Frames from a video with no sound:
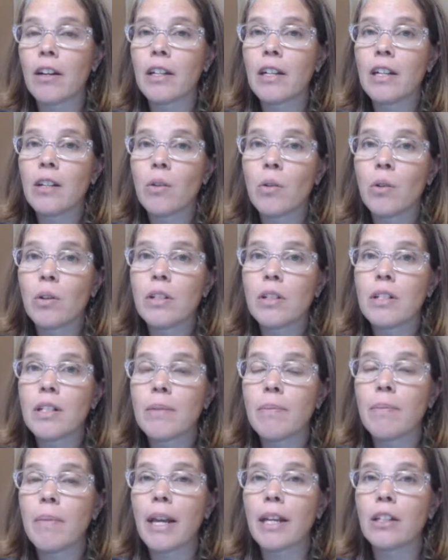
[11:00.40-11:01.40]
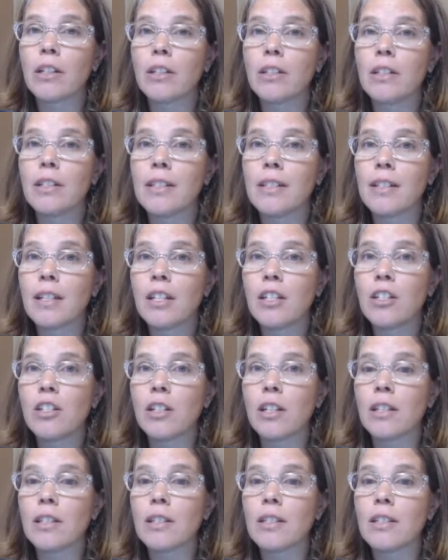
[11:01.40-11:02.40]
in order to make good
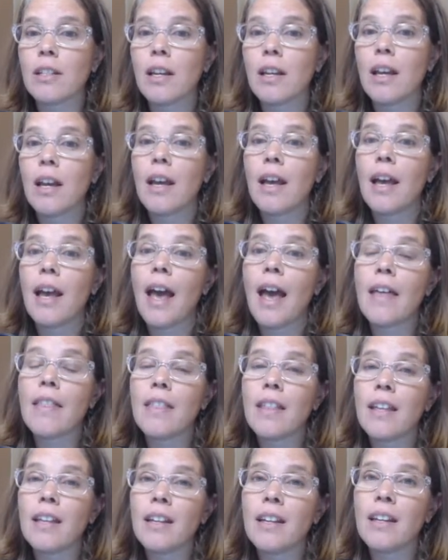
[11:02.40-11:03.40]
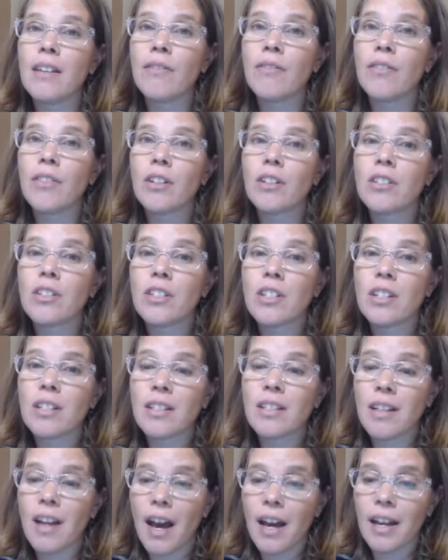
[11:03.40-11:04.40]
decisions. And then if there's
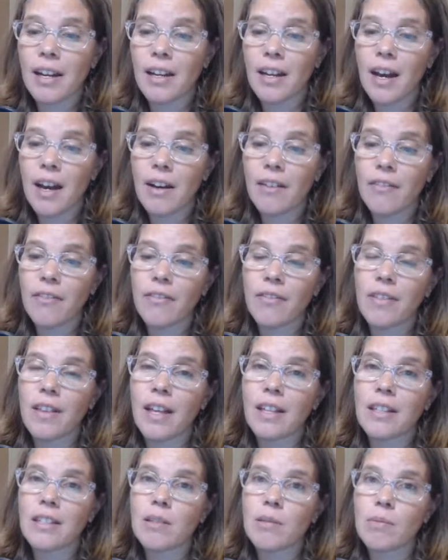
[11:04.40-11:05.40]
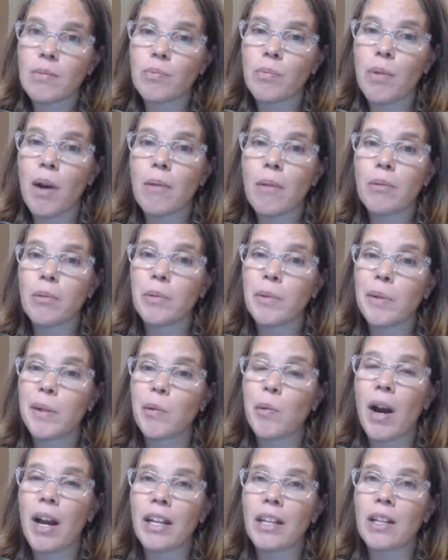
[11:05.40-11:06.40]
just not enough, that's probably
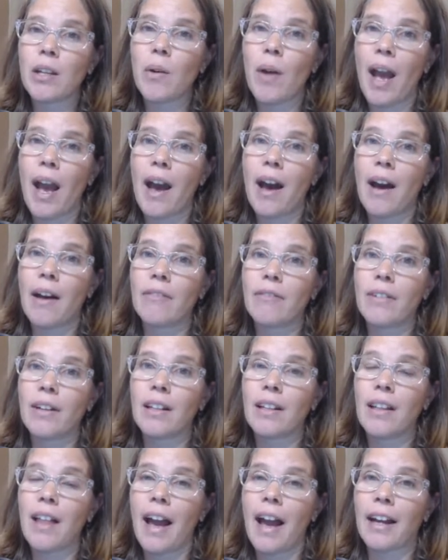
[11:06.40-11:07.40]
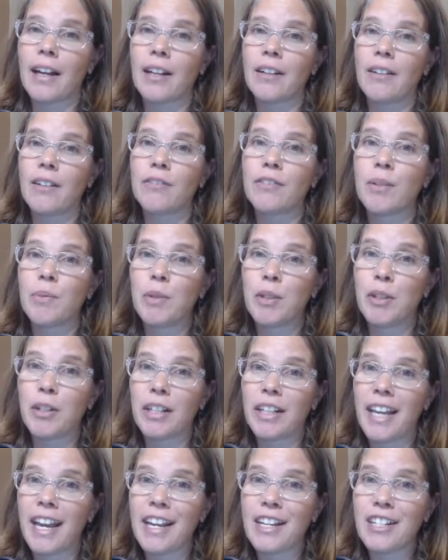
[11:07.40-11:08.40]
why you have a lack of
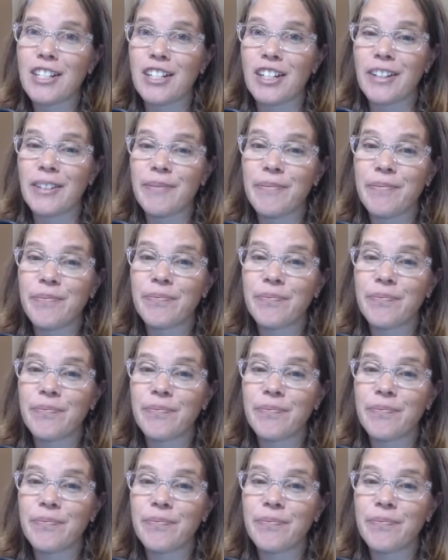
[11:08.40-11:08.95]
communication.